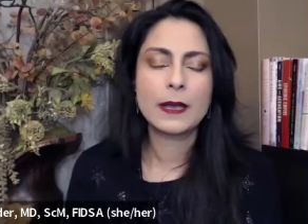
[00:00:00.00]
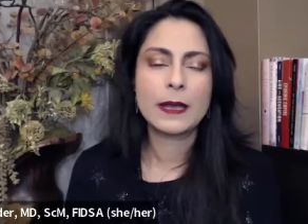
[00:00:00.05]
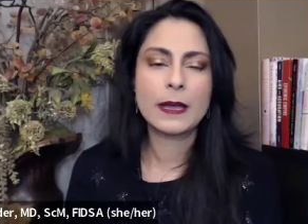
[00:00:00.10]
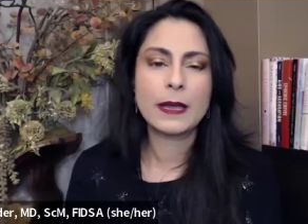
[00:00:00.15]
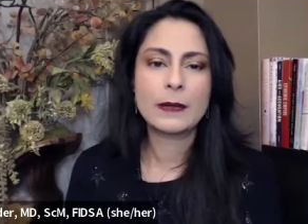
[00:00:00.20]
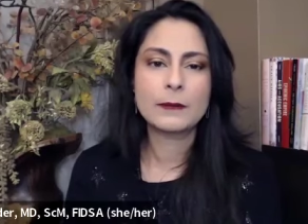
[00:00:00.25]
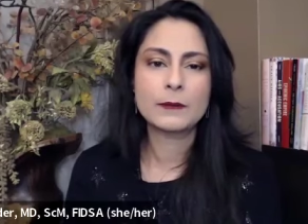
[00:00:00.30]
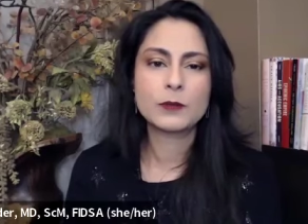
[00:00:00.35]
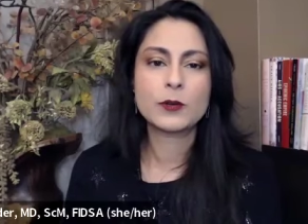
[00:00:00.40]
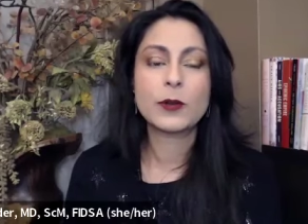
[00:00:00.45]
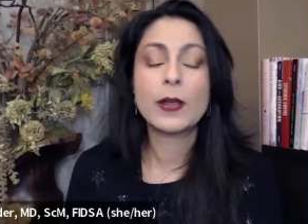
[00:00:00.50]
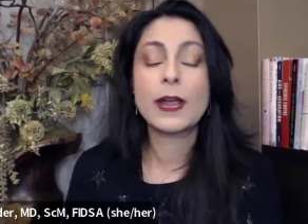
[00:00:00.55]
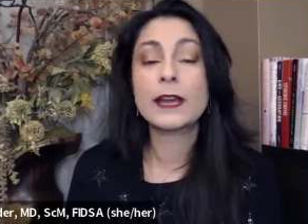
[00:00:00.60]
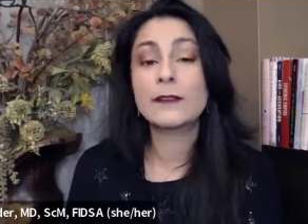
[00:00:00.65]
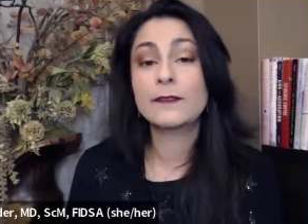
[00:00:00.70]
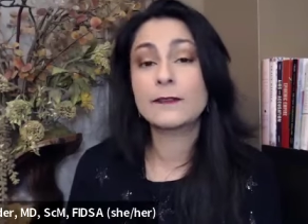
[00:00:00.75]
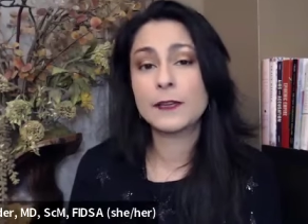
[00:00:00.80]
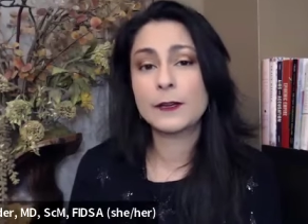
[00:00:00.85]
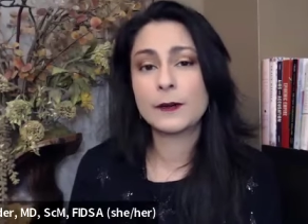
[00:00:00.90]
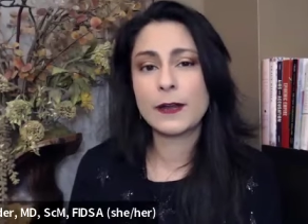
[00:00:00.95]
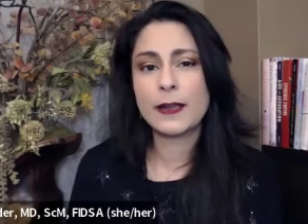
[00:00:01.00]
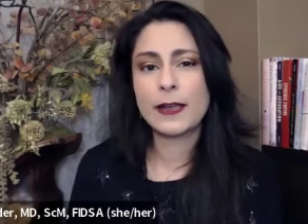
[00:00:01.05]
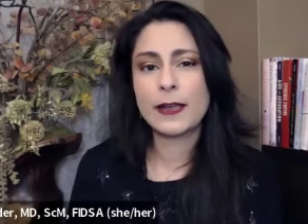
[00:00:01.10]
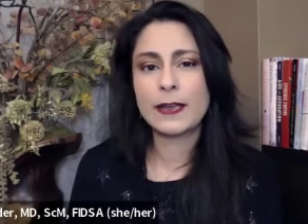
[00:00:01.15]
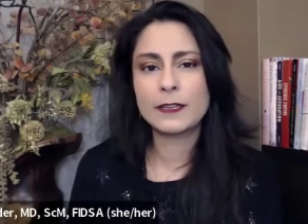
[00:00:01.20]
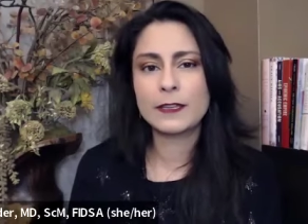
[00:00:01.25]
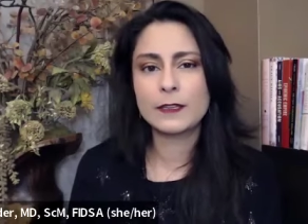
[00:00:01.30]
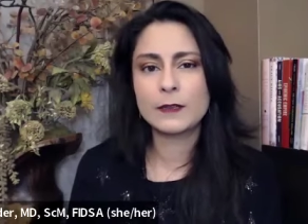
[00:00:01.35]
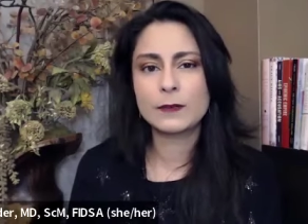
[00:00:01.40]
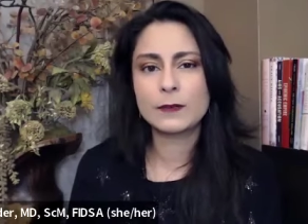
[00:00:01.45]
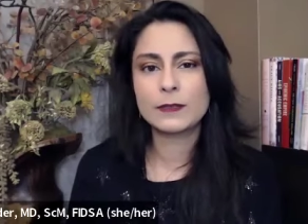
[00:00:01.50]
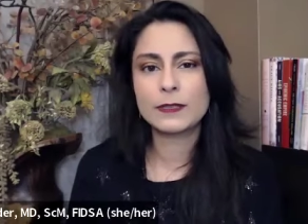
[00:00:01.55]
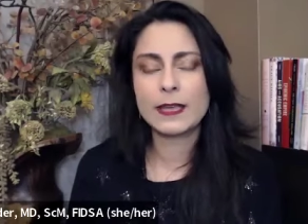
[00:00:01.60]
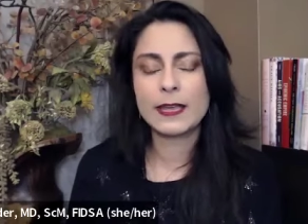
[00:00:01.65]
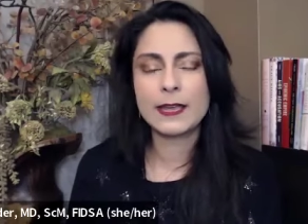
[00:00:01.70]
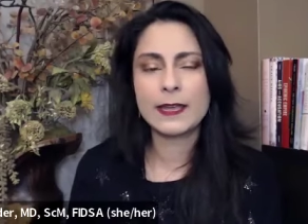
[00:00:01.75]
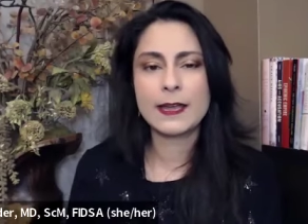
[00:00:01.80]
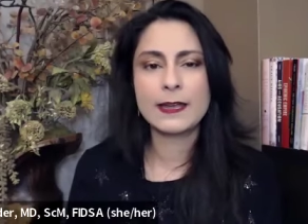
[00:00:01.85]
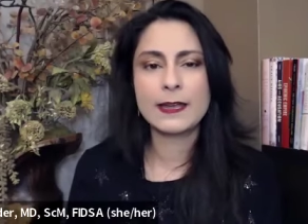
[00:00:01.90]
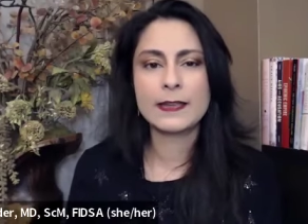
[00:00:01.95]
um, trying to figure out how to use
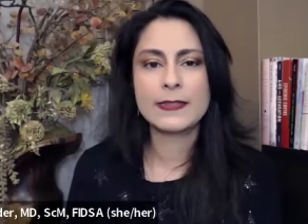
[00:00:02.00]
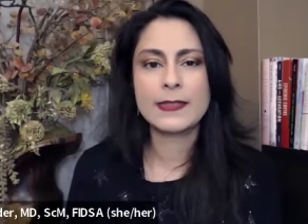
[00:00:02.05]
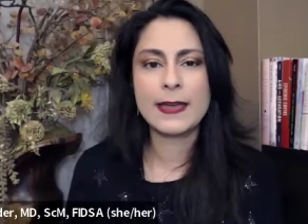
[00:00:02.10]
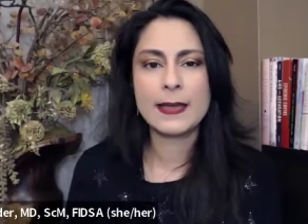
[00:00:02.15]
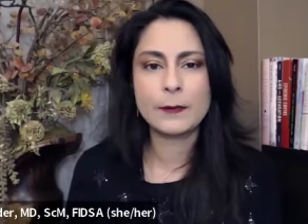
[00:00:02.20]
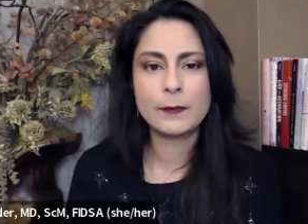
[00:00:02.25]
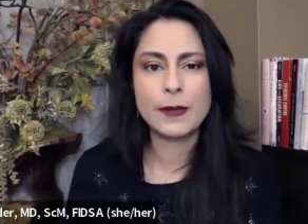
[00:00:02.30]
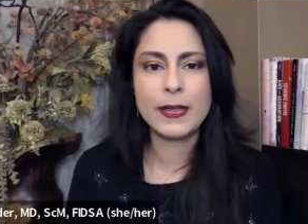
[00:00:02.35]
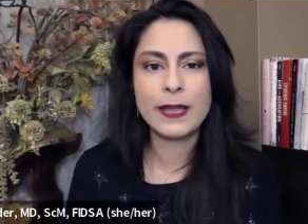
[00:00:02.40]
AI in that